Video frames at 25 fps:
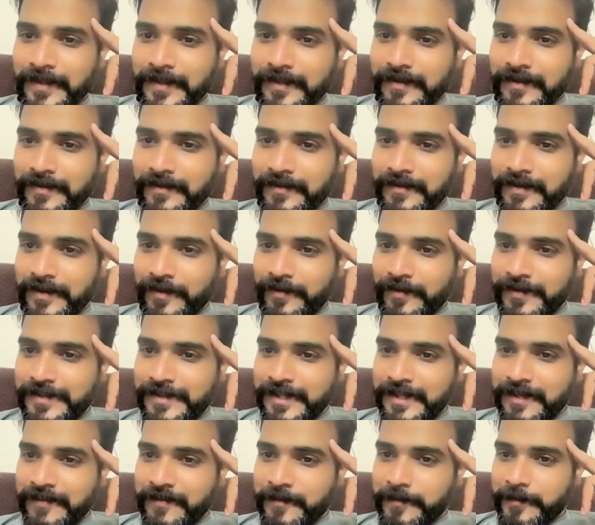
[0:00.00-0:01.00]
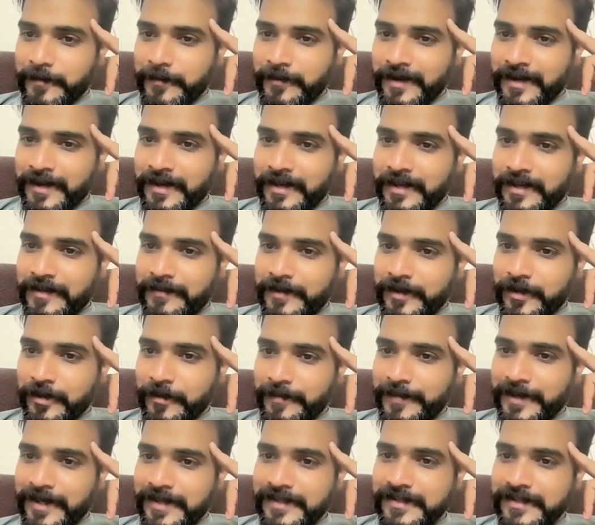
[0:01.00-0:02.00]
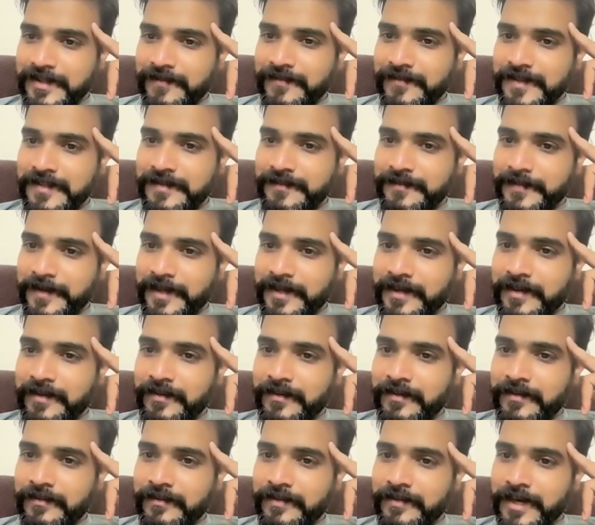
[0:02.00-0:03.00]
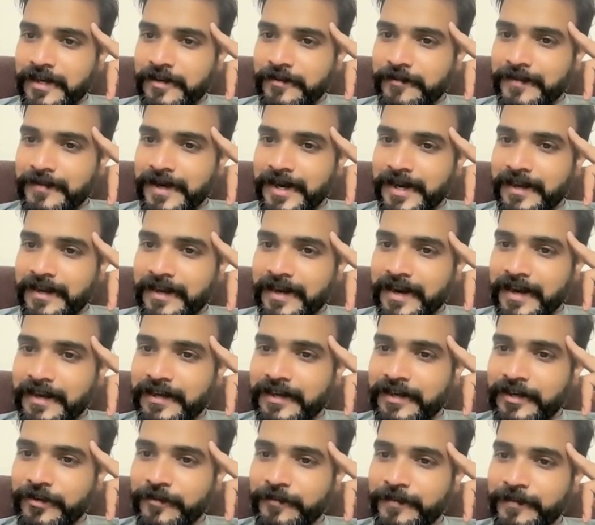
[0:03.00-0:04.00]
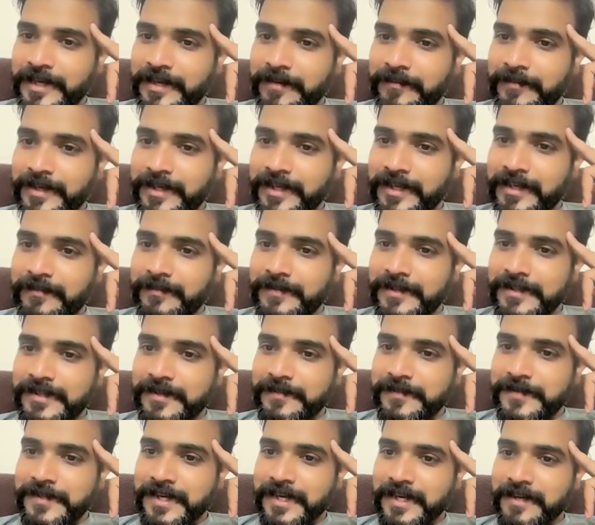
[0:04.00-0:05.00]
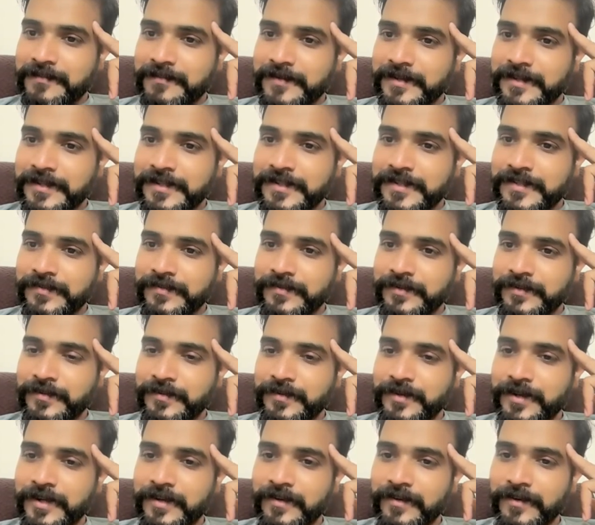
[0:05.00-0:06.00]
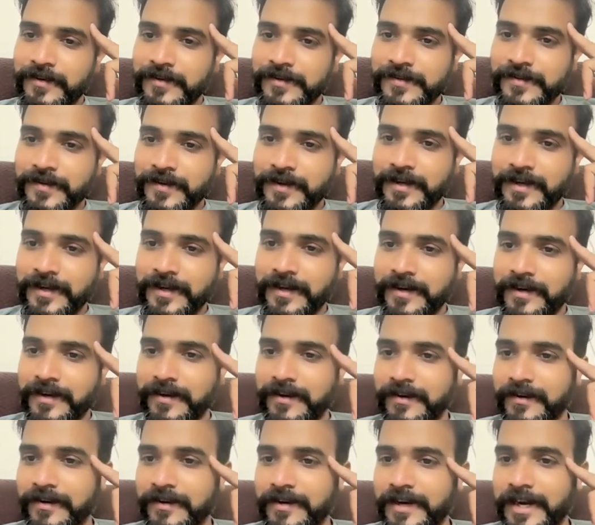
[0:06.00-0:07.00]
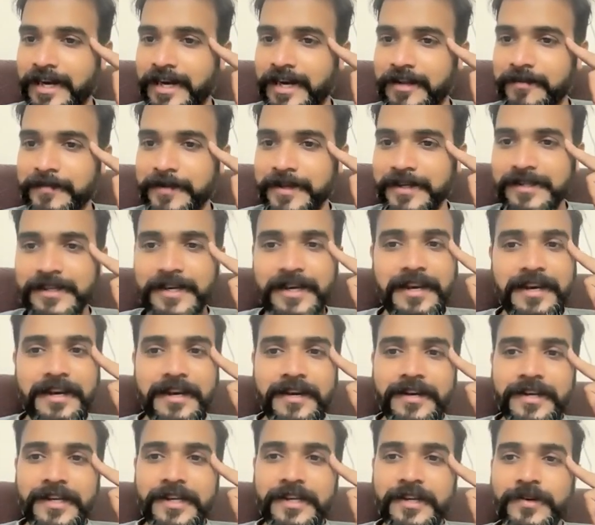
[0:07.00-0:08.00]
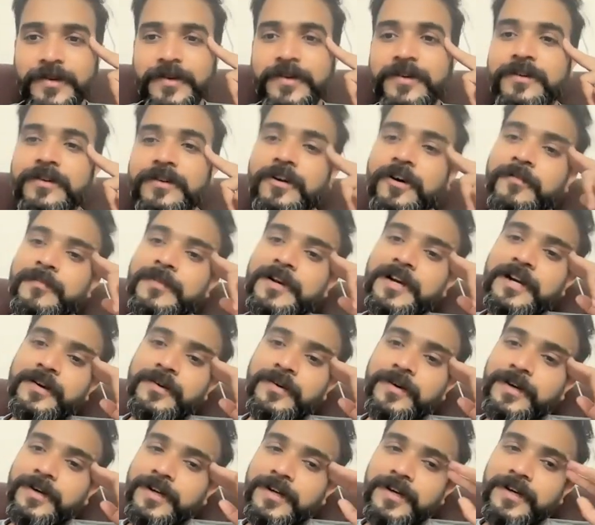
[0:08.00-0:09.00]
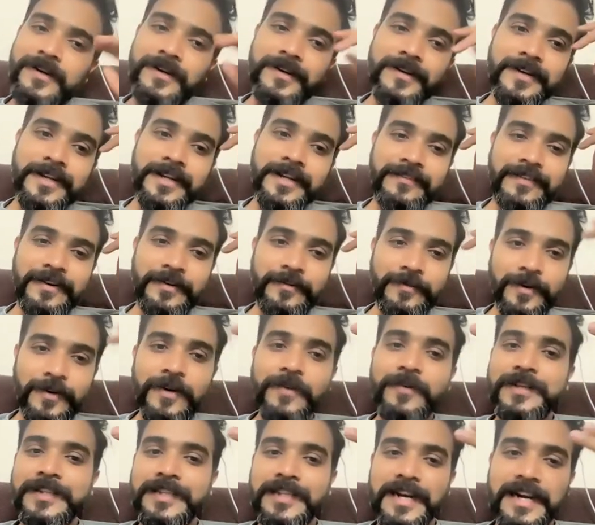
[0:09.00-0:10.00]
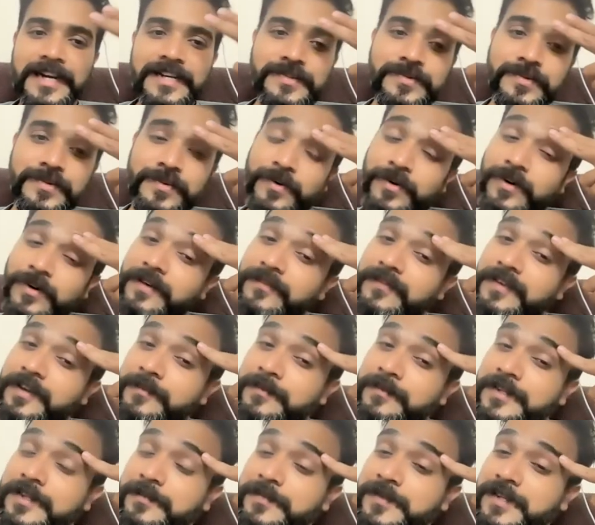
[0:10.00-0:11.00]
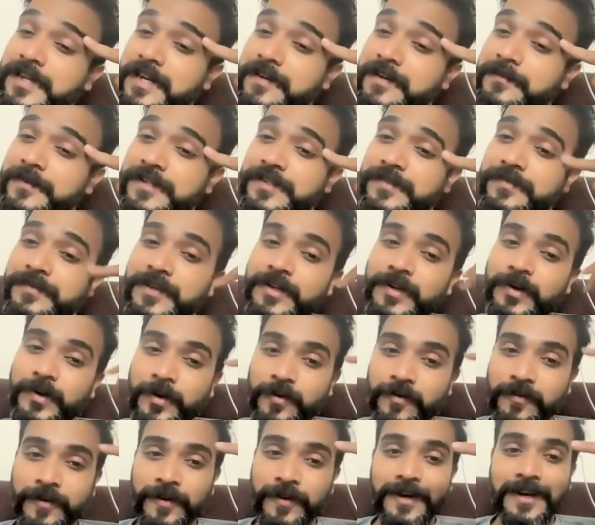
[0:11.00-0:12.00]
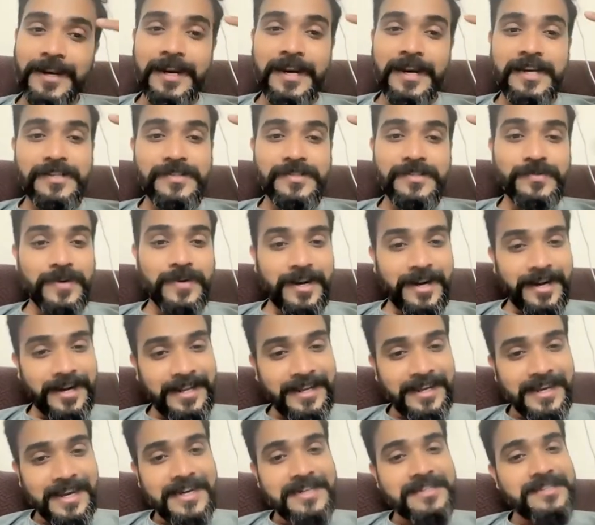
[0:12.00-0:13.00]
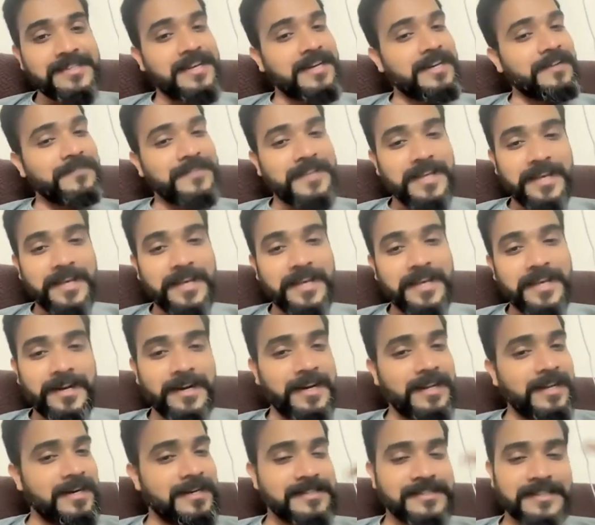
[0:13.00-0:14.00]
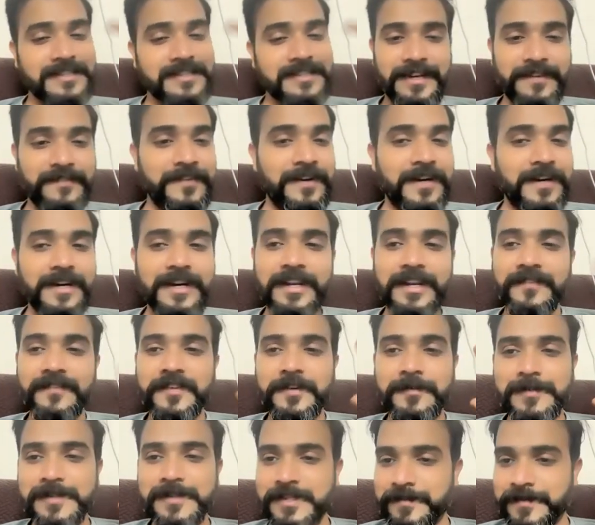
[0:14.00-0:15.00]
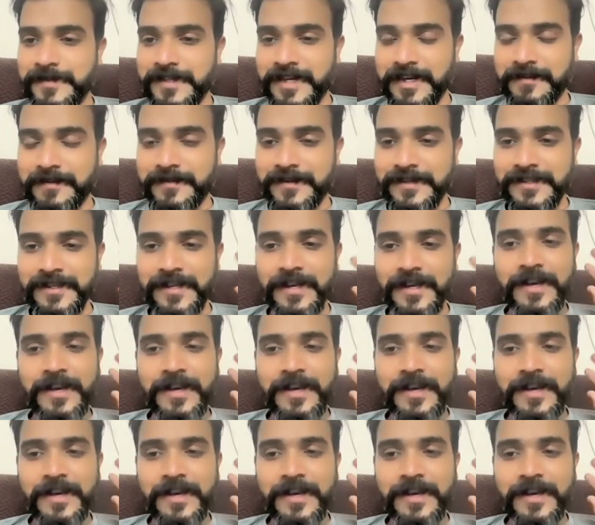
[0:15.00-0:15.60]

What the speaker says: I always think if I provide email copywriting service, my client will be like, I need to bring me email subscribers. Would you also run a landing page? You normally don't even work with clients who don't have email subscribers. We go for clients who are running ads, and if they're running ads, they definitely have email subscribers